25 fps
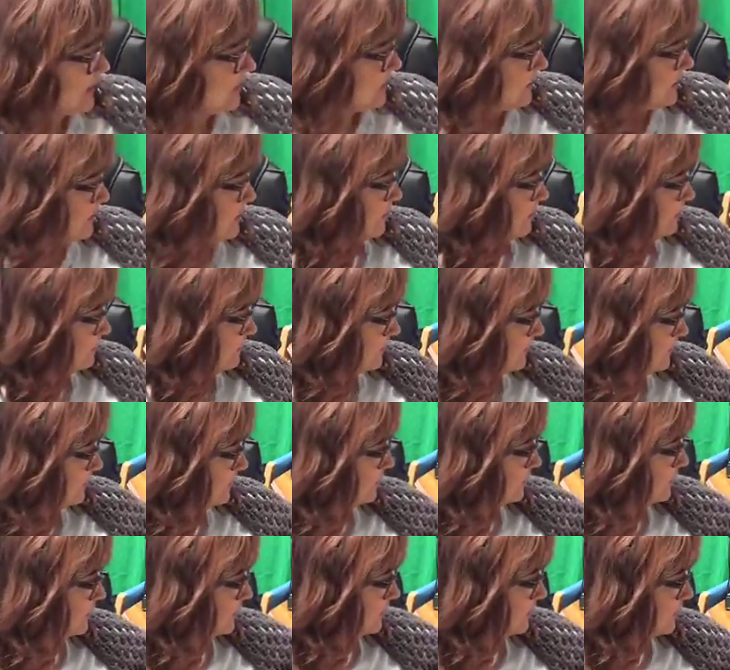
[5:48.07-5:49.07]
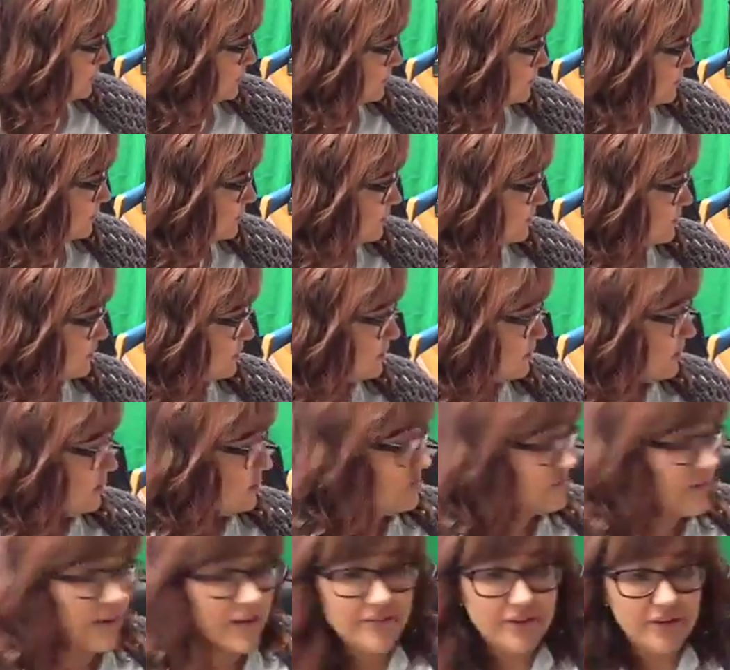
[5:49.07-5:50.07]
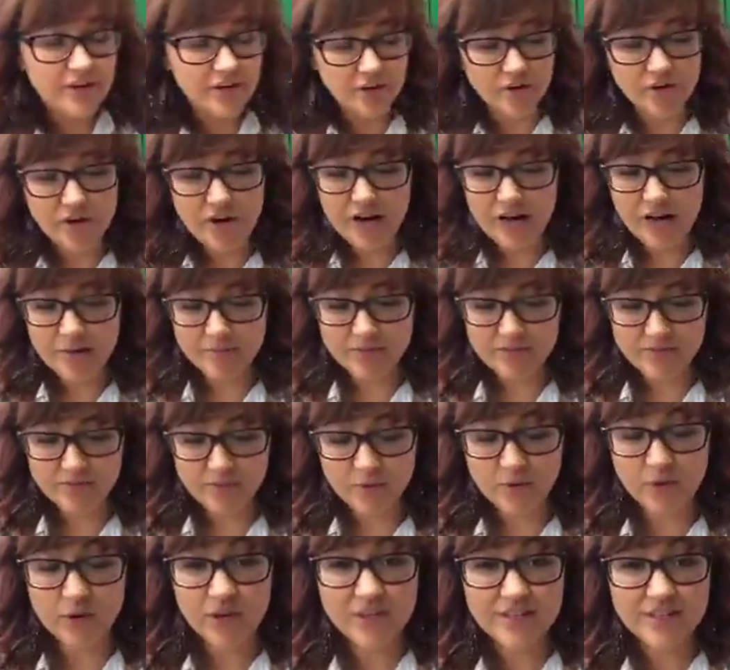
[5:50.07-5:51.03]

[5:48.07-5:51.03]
of 500 grams for